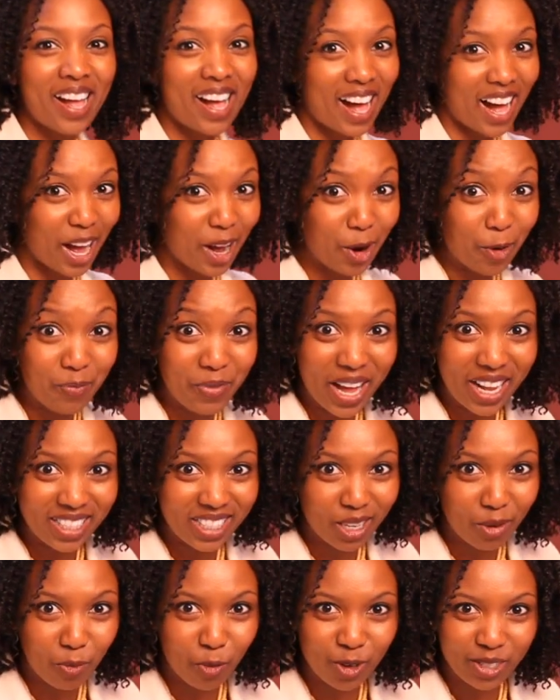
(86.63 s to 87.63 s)
I hope that
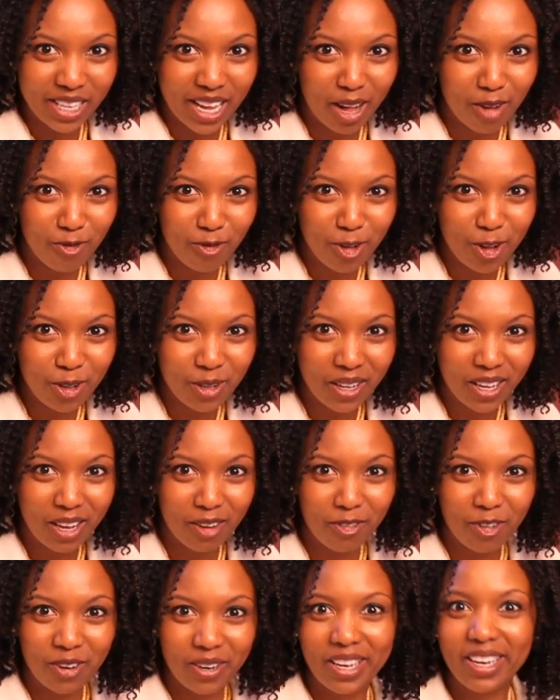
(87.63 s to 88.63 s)
tip was helpful.
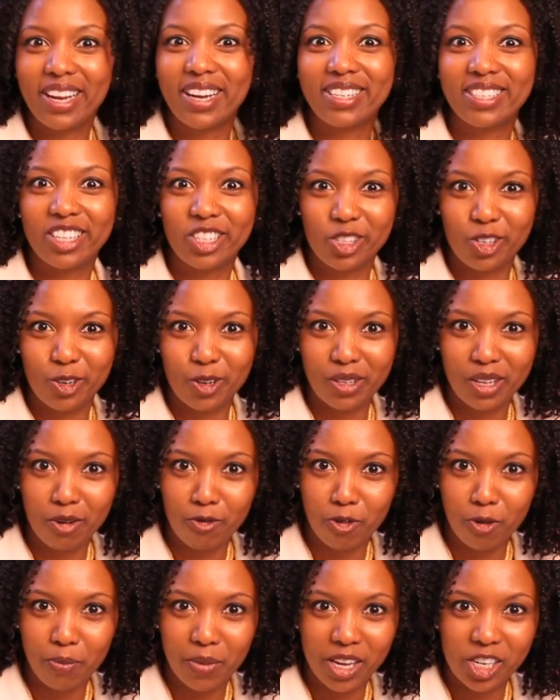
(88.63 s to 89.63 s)
If you need additional
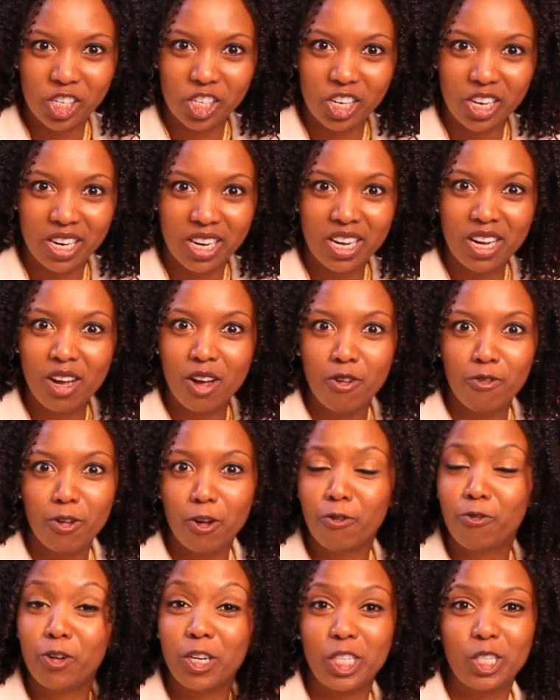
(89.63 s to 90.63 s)
information, feel
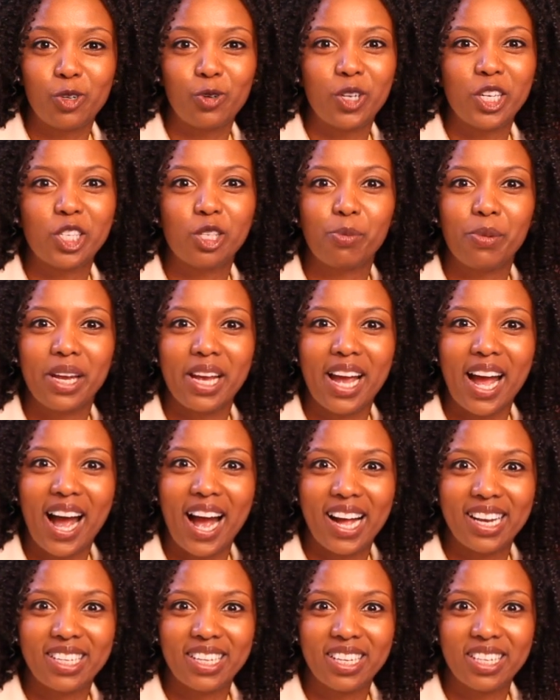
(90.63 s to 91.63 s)
free to reach me
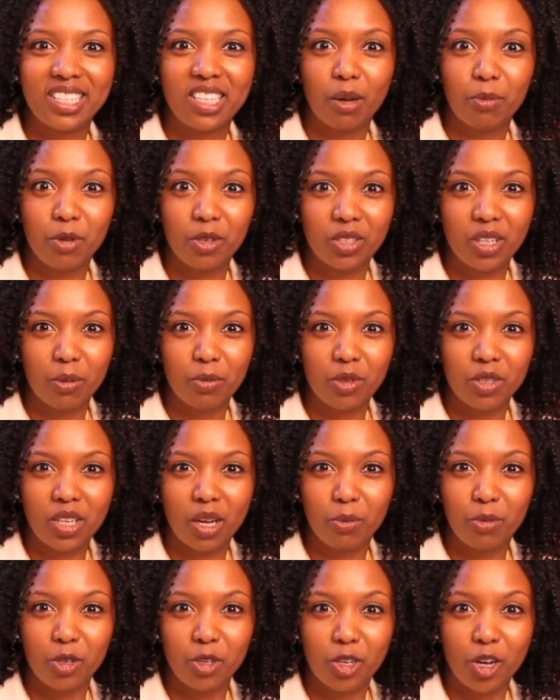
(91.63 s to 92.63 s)
at
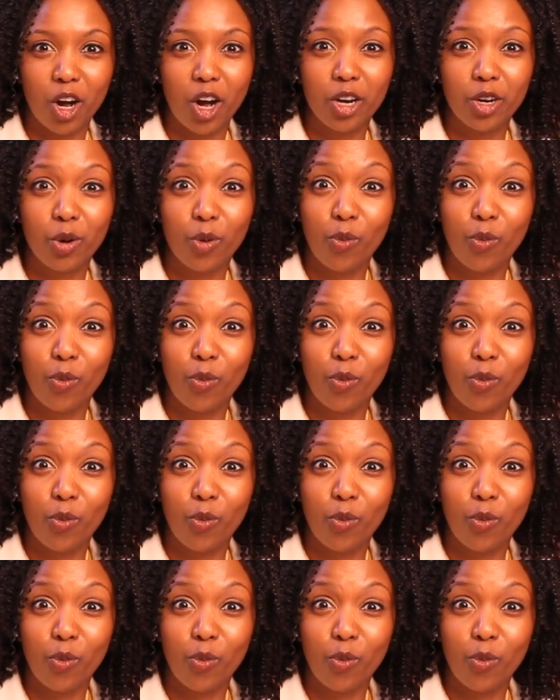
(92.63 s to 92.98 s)
www.wandia.info.